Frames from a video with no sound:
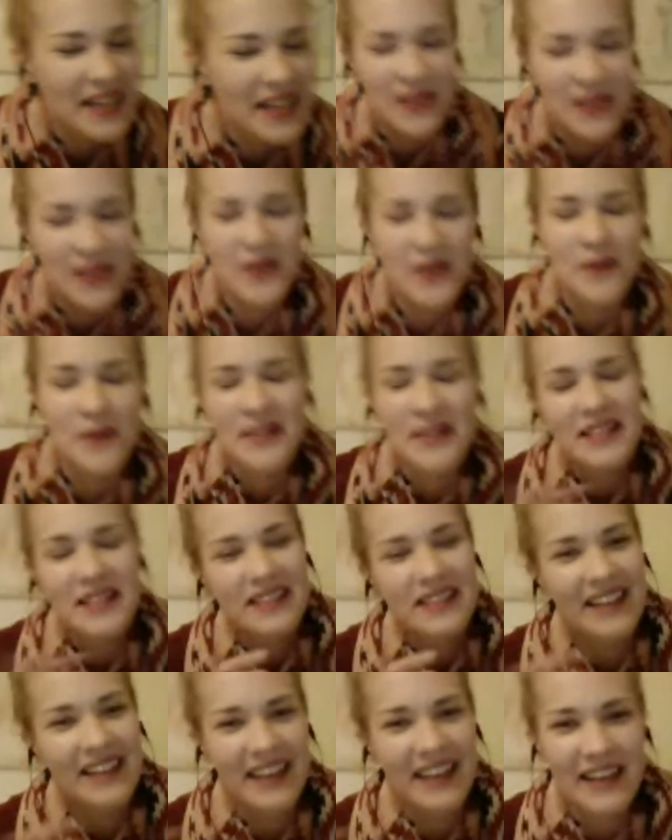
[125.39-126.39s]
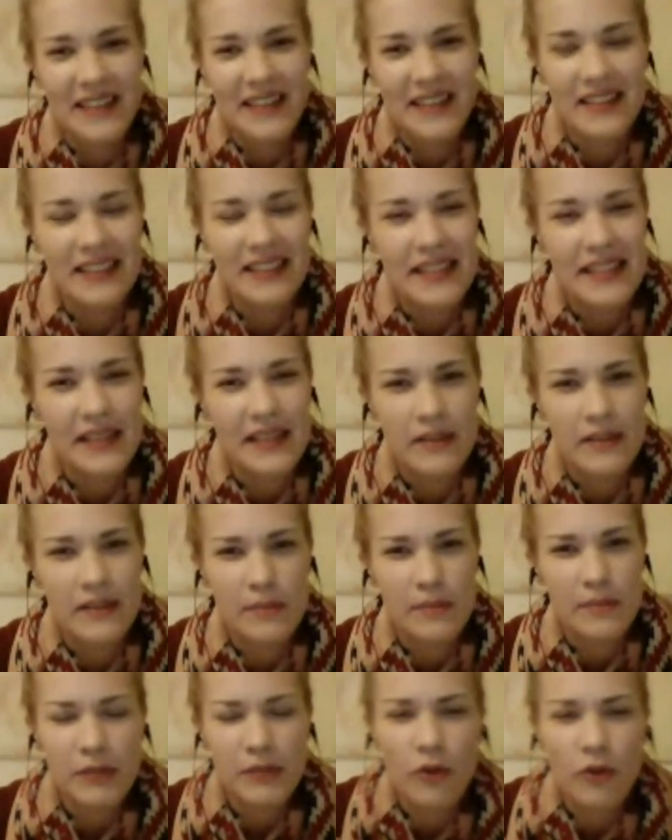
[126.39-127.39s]
I don't know.
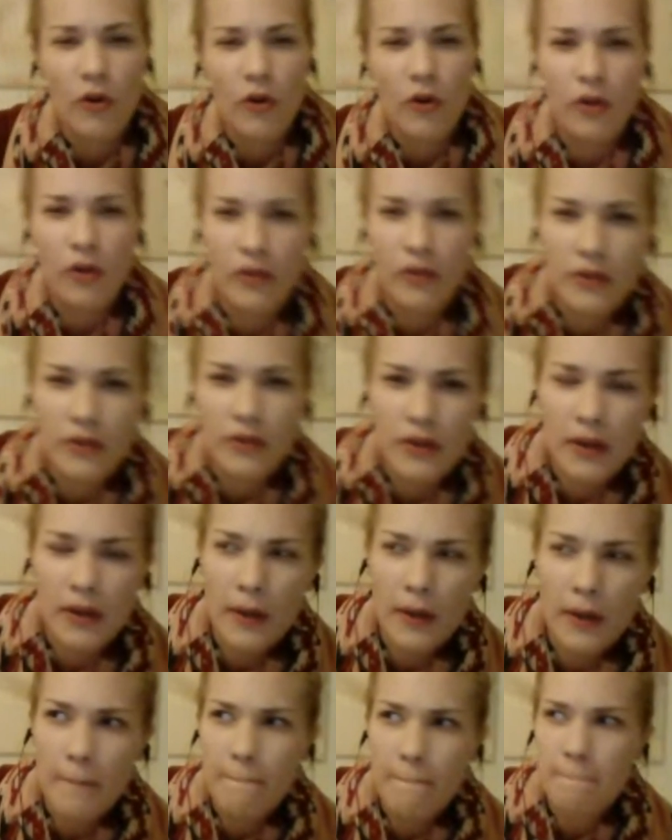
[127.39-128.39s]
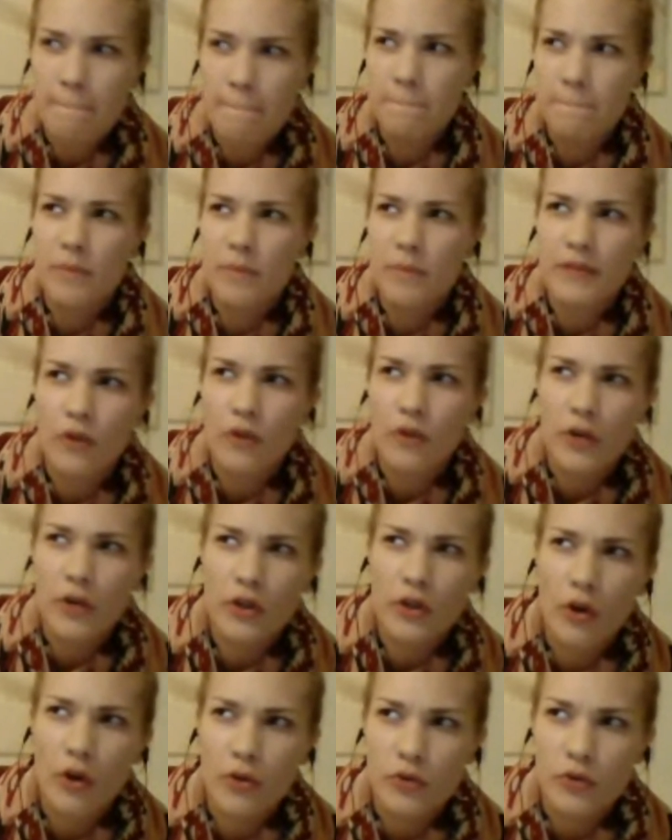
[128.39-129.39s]
Before you
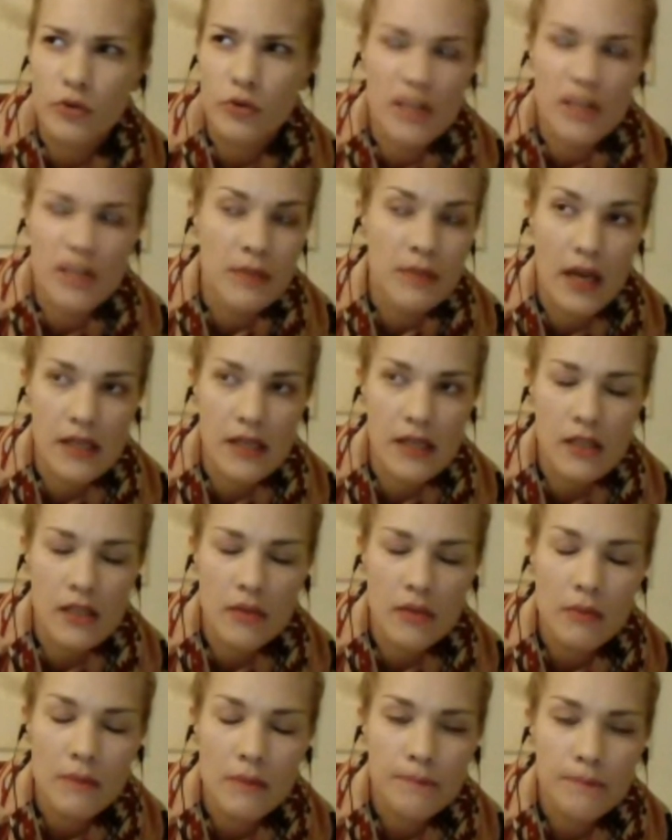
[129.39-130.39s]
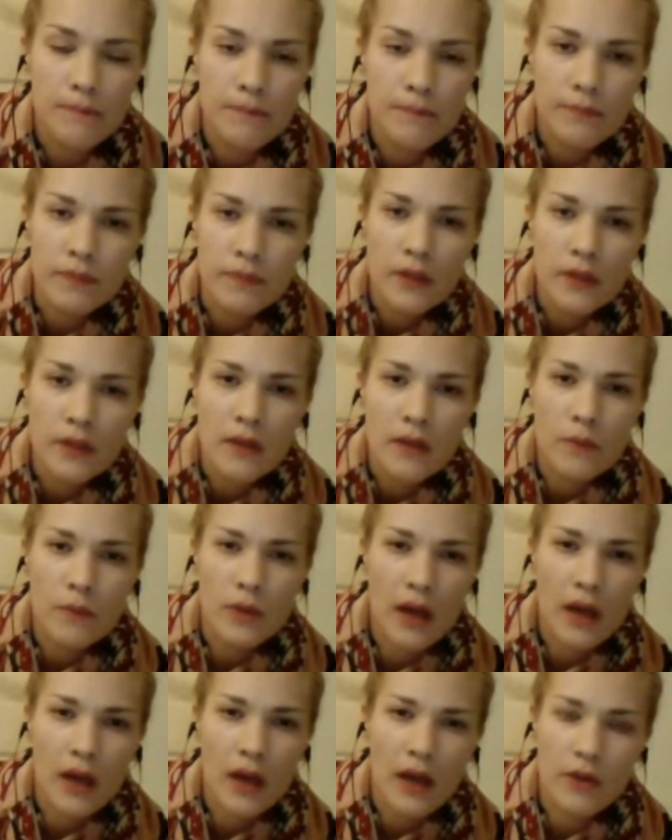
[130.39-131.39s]
go to gymnasium,
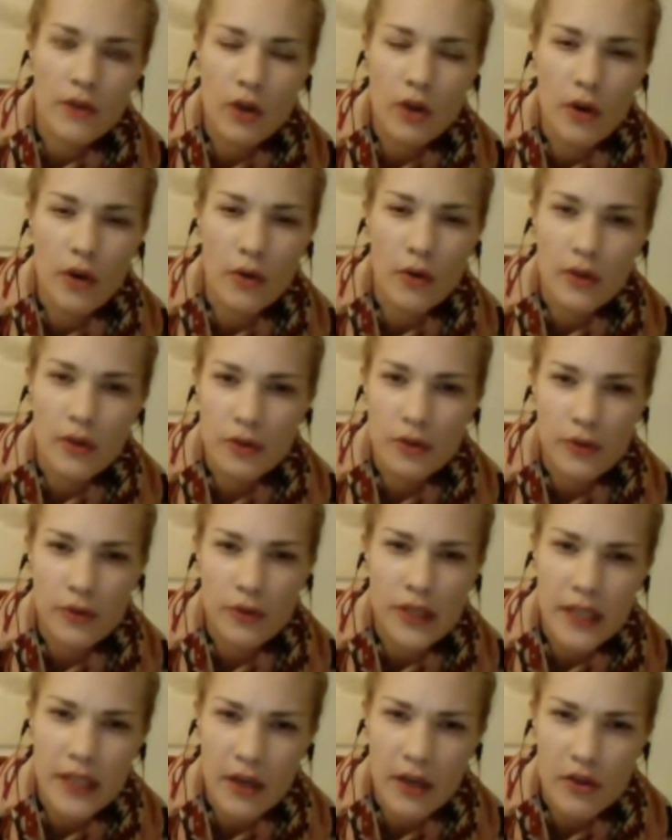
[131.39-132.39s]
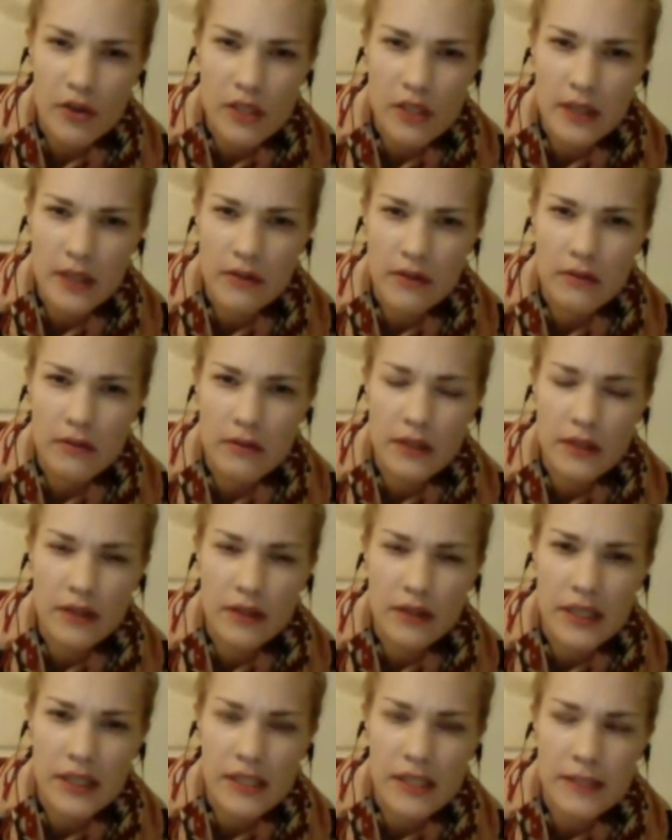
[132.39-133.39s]
you go 3 years
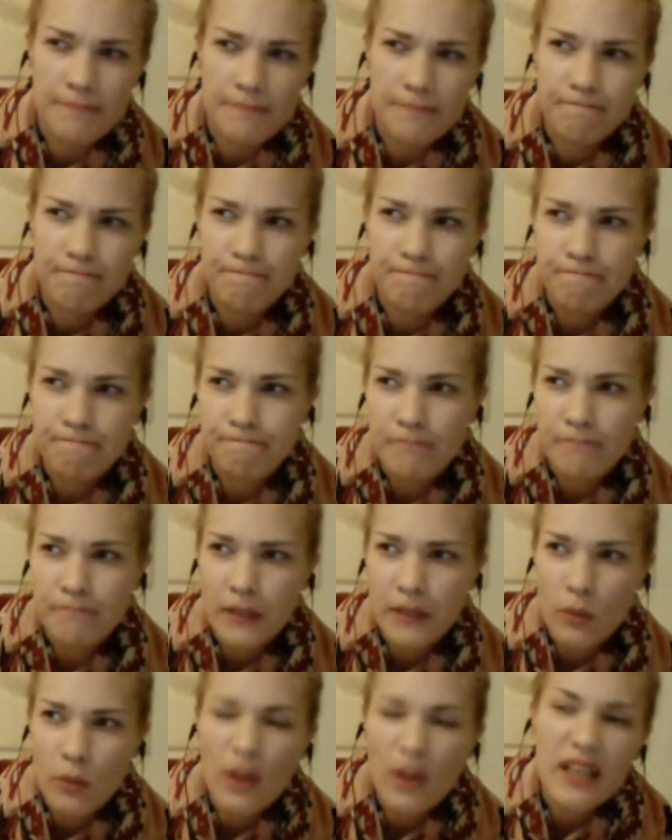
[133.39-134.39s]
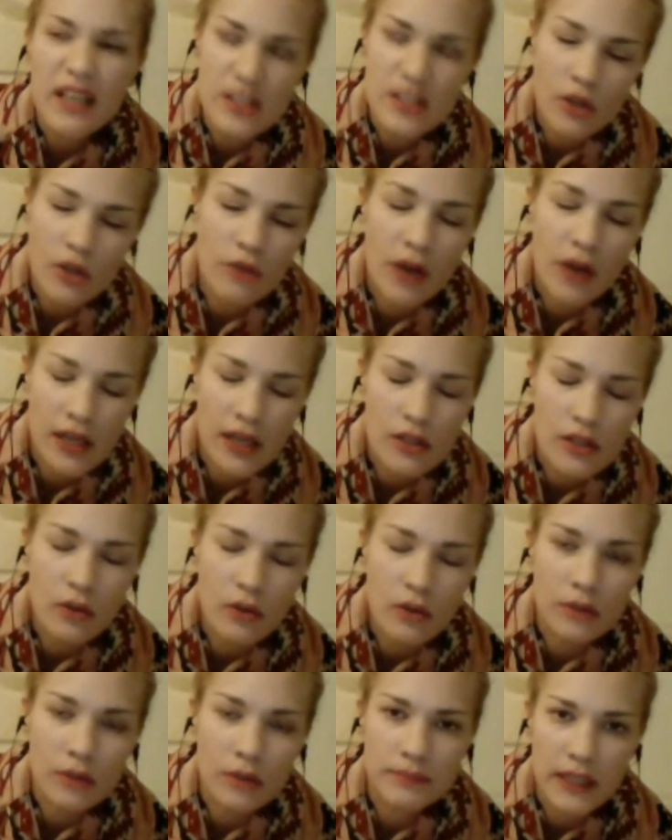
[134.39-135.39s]
in this. Well, it's sort of high
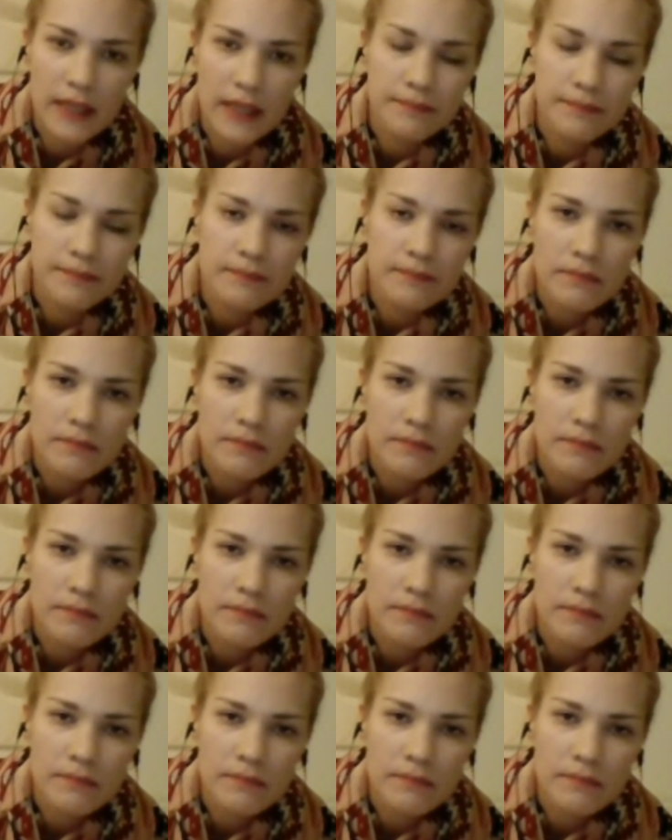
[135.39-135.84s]
school, yeah.